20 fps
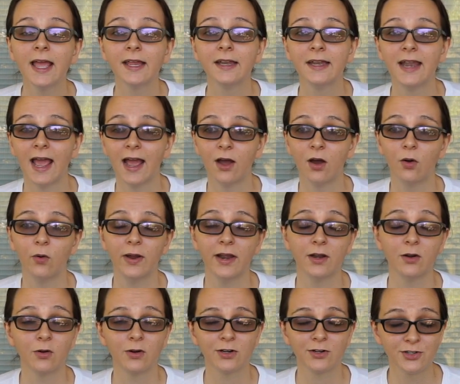Now,
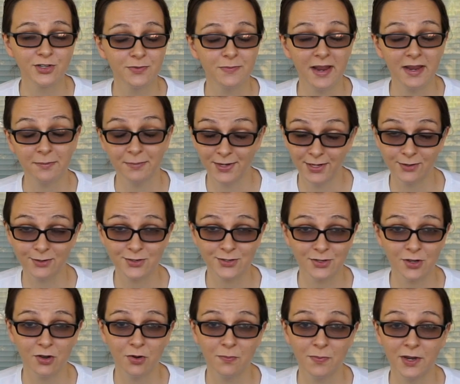in order to make pure
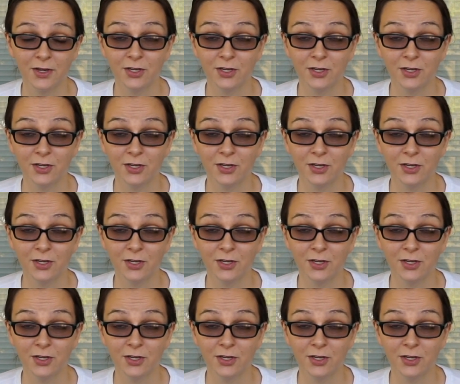soap,